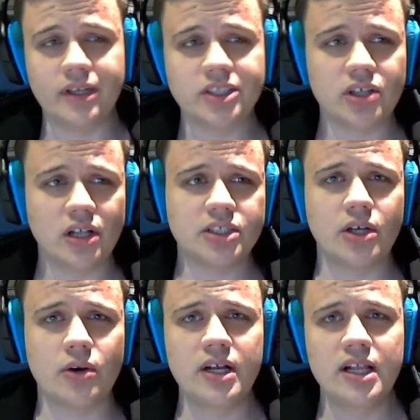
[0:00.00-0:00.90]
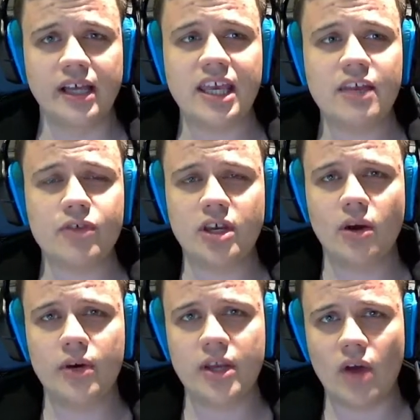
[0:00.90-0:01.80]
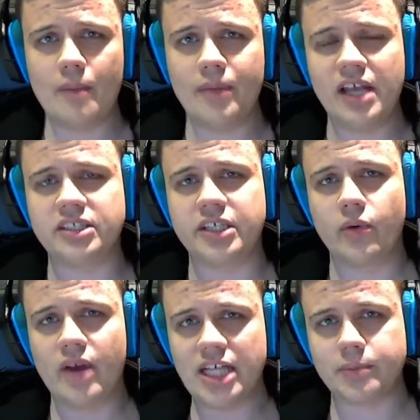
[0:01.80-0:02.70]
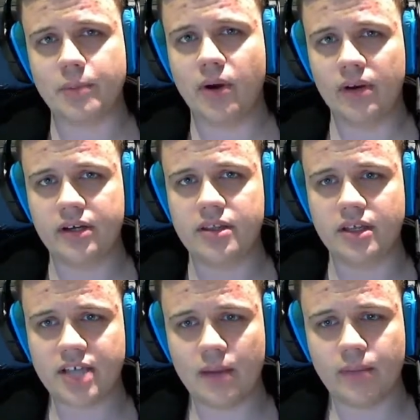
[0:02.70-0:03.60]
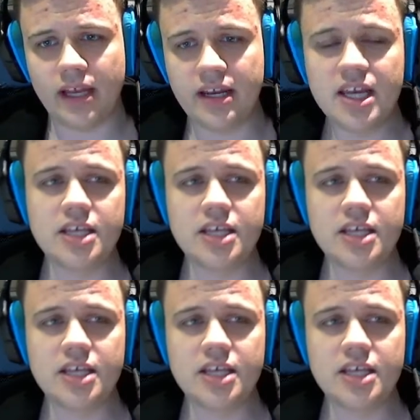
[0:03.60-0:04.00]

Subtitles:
It's also, like, if you know you're up against a Grasp opponent in the top lane,